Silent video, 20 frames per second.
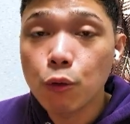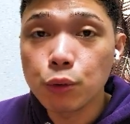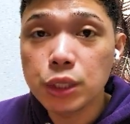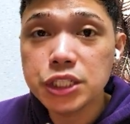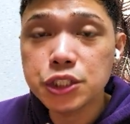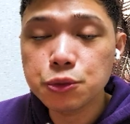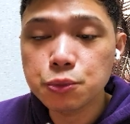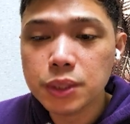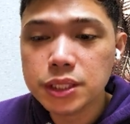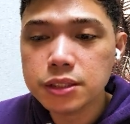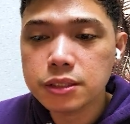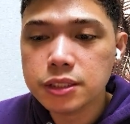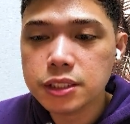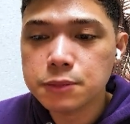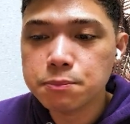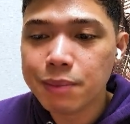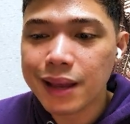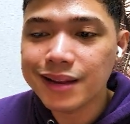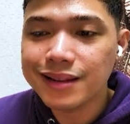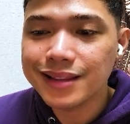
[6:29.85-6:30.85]
which was
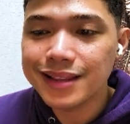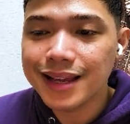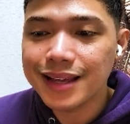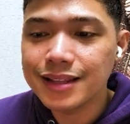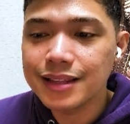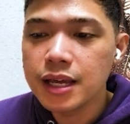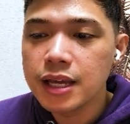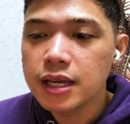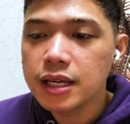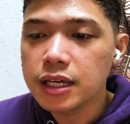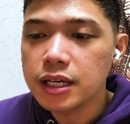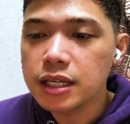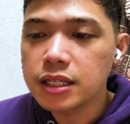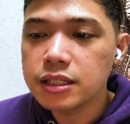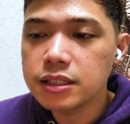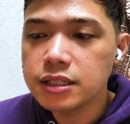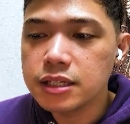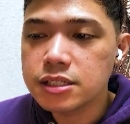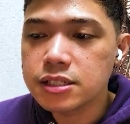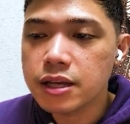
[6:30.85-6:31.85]
suspended
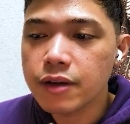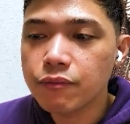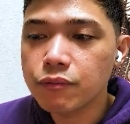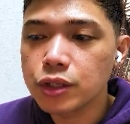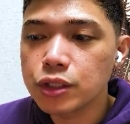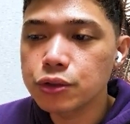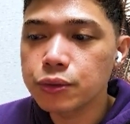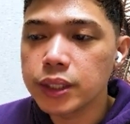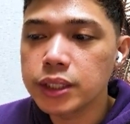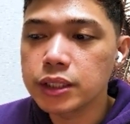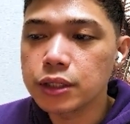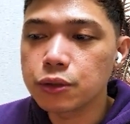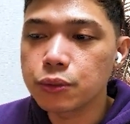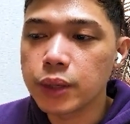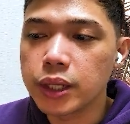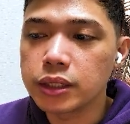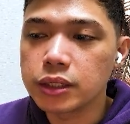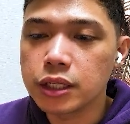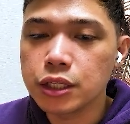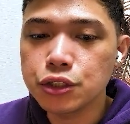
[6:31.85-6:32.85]
in December
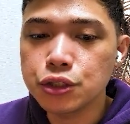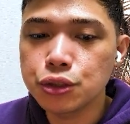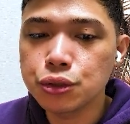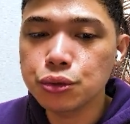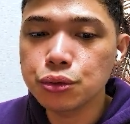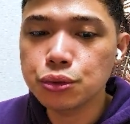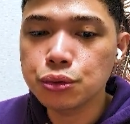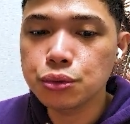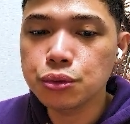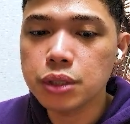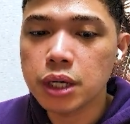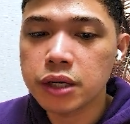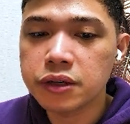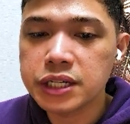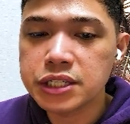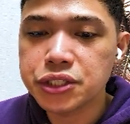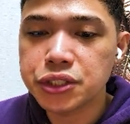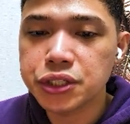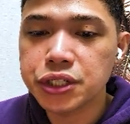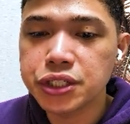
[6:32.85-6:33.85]
2020 due to a
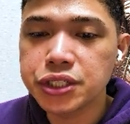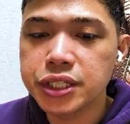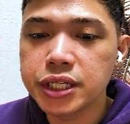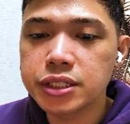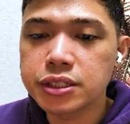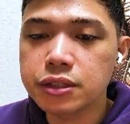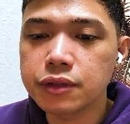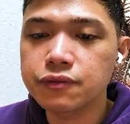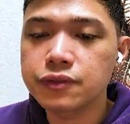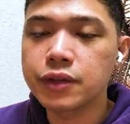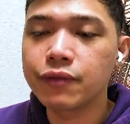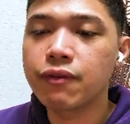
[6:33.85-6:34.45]
resurgence of the